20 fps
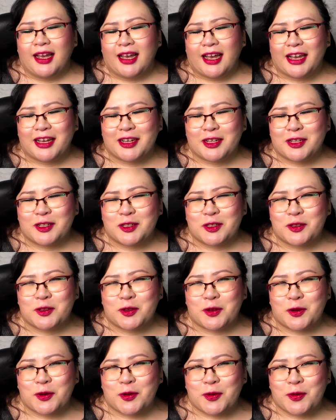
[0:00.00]
and
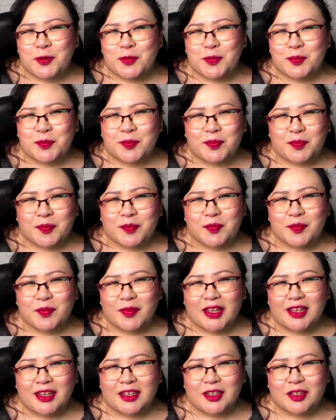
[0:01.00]
so
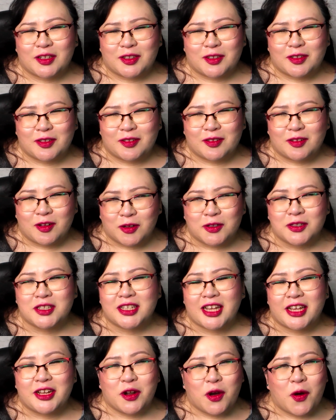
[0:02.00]

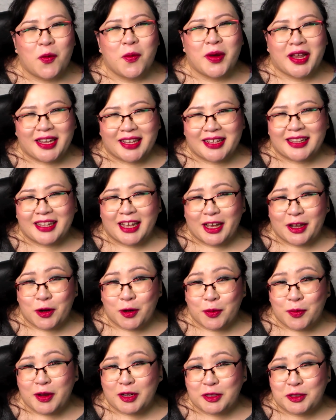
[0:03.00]
Kosuke, knowing that
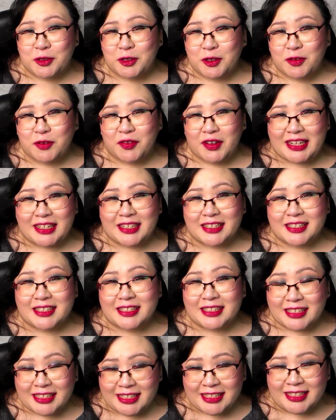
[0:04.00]
her red string of fate
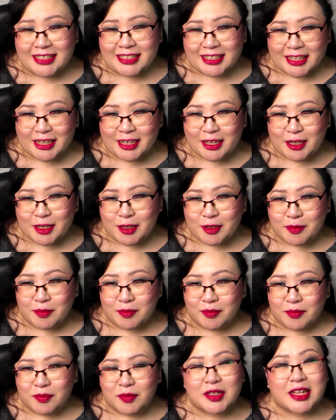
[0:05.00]
doesn't lead to
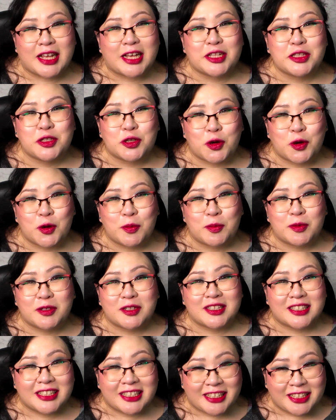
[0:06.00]
him, lets her
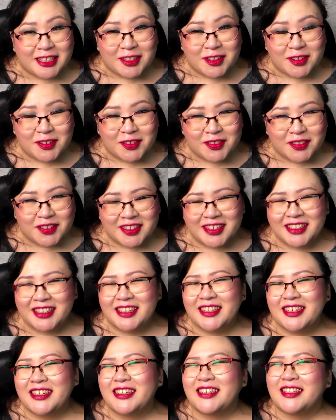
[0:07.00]
believe
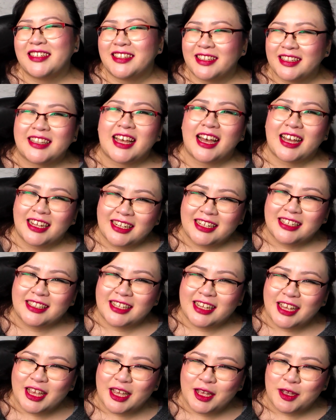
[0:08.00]
that
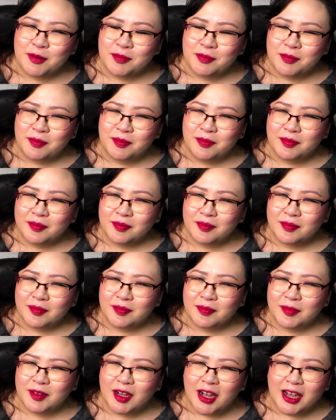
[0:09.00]
it's him,
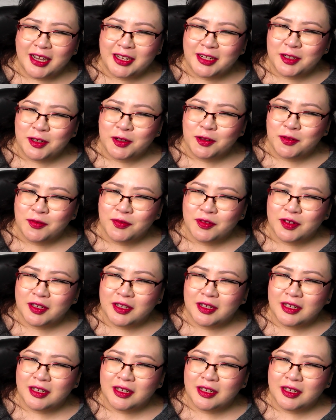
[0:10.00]
kind of.